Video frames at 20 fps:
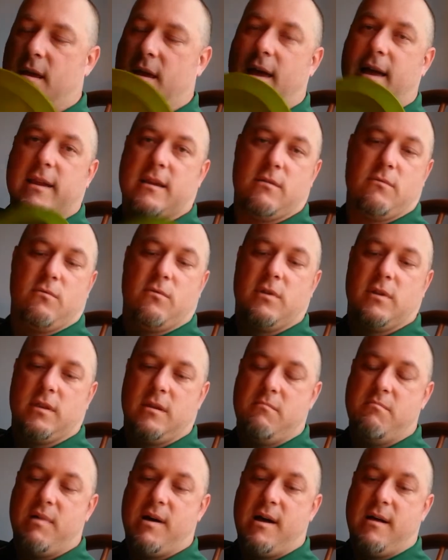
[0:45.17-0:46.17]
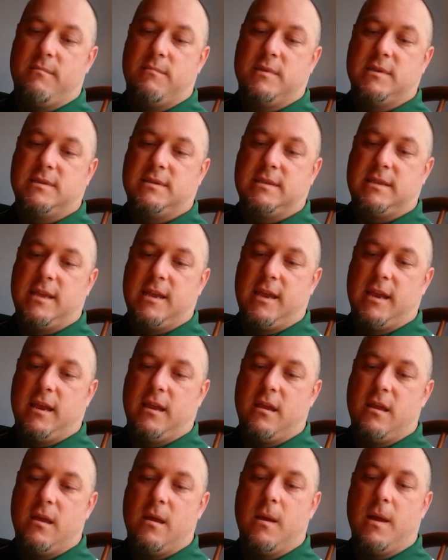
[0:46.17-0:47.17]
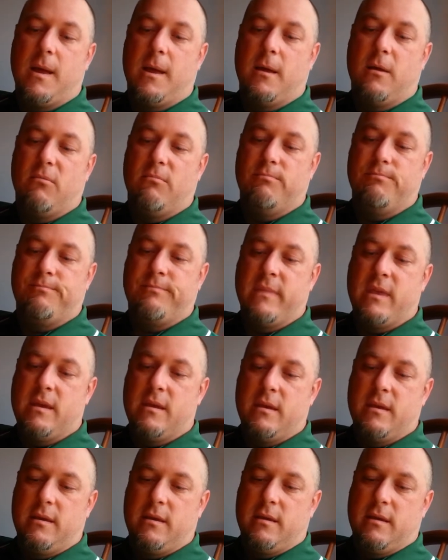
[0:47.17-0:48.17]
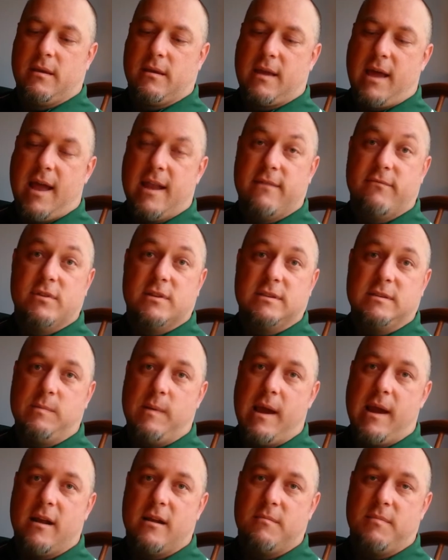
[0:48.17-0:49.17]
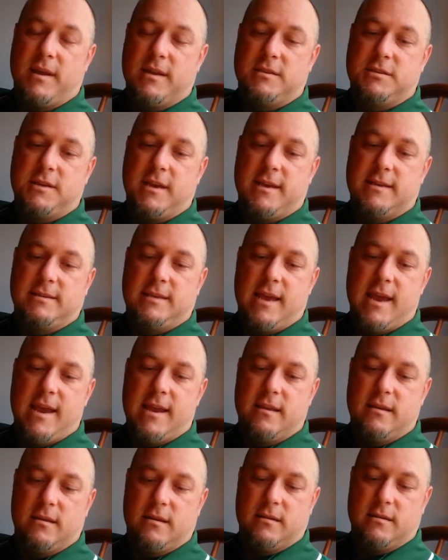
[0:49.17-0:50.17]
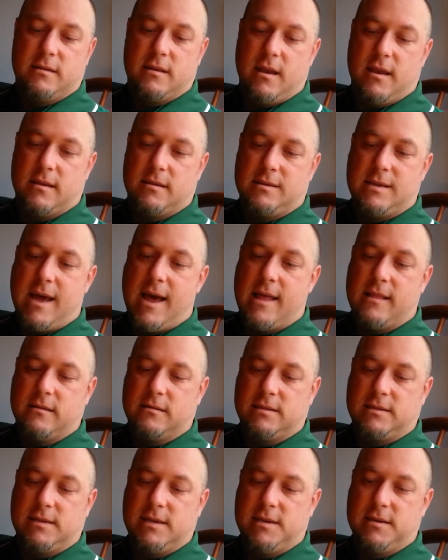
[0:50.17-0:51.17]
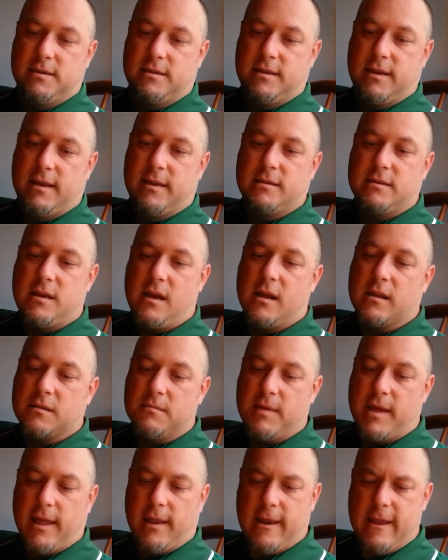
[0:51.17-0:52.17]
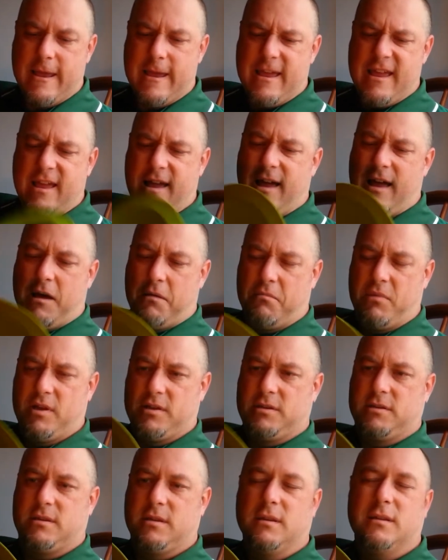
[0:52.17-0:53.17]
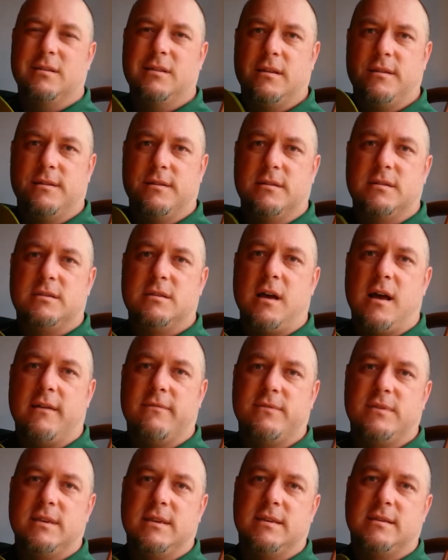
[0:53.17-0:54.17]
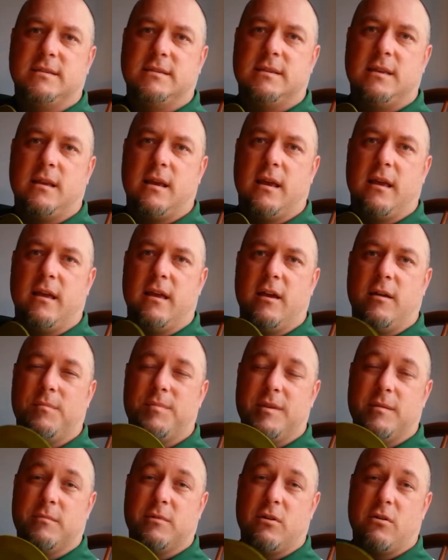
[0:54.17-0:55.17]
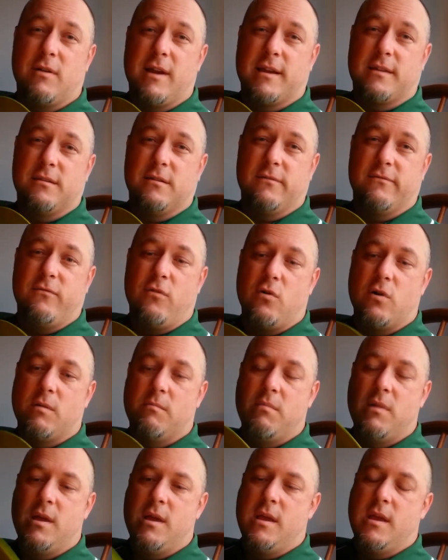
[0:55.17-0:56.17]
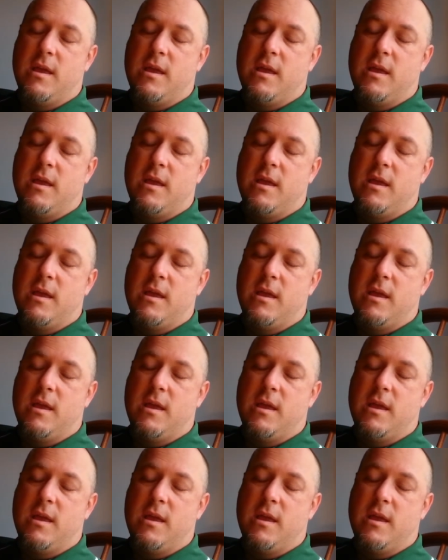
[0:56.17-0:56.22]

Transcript: I can really bomb this thing. Kind of inspired by Chase Hayden and Tyler Seaton. They had talked about how much the soft discs helped them correct their form.